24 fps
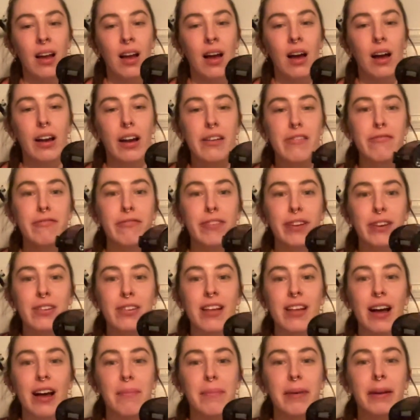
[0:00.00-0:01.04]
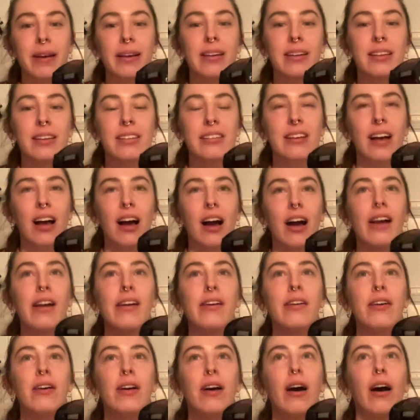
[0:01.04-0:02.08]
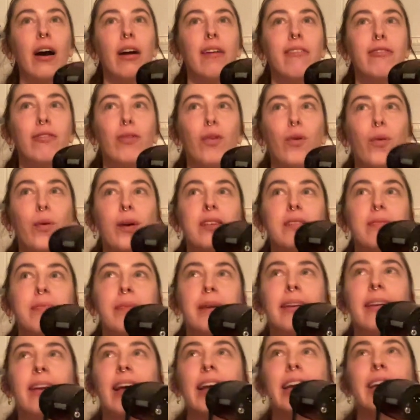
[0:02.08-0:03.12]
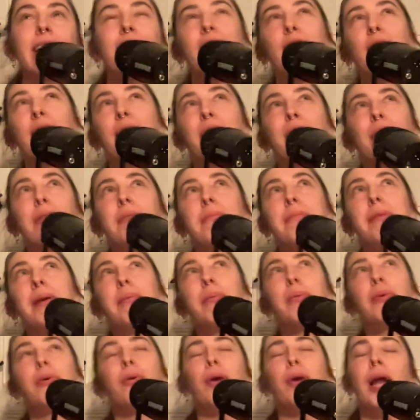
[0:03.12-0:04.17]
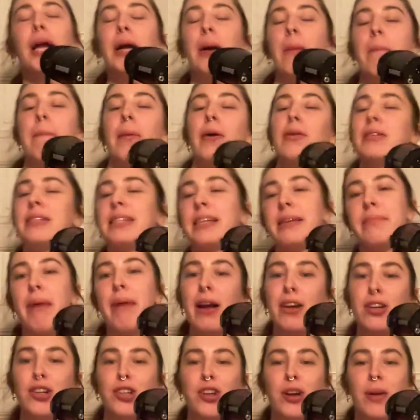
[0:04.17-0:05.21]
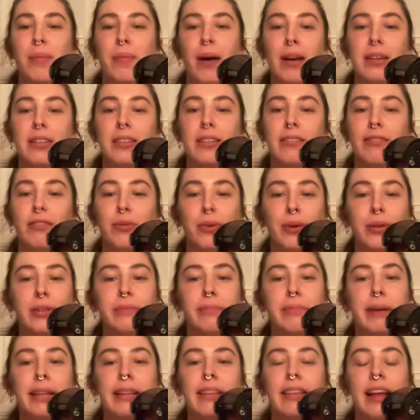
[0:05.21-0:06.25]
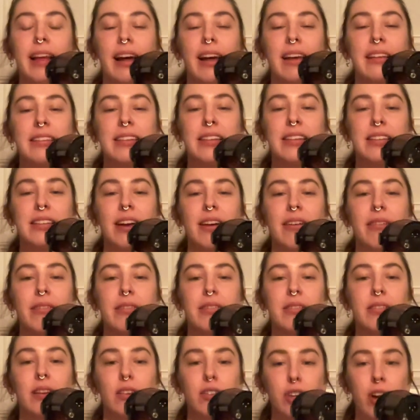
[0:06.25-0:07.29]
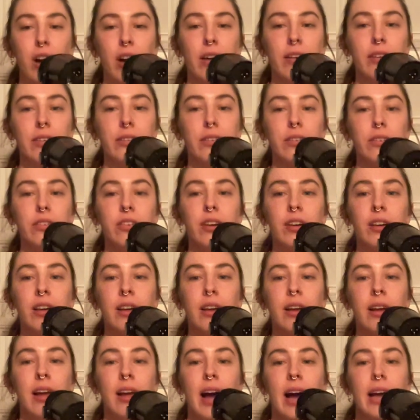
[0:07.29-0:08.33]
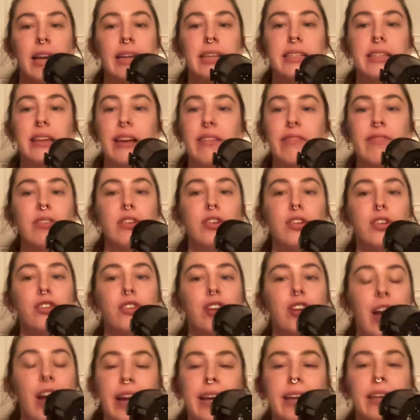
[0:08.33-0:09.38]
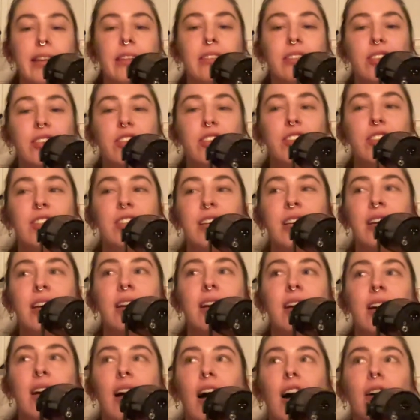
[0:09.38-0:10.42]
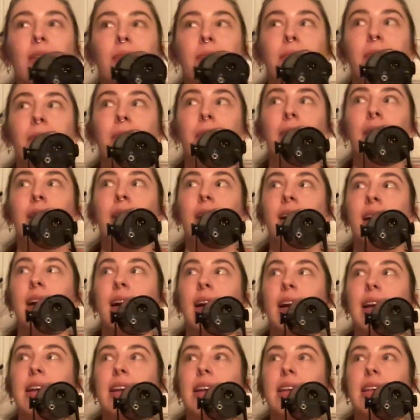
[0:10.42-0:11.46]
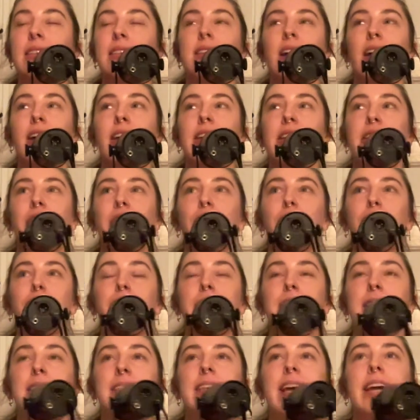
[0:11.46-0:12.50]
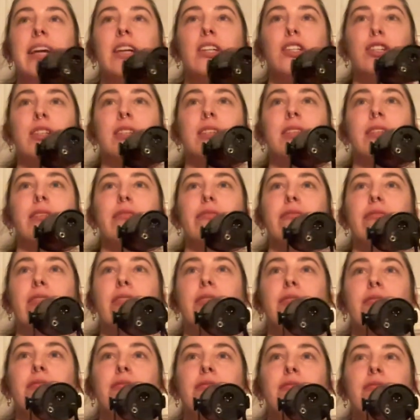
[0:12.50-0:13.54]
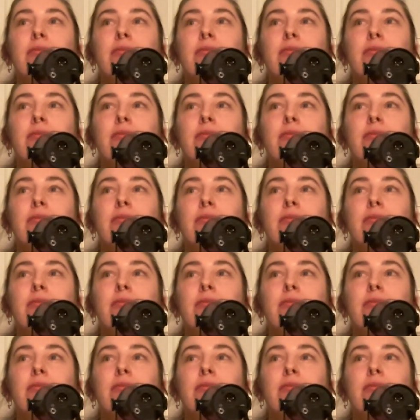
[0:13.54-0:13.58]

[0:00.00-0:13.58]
I feel that because I've always been like, what people call like a multi-passionate person. I've always been that since I was a child, and it's never changed. It's certainly gone through stages of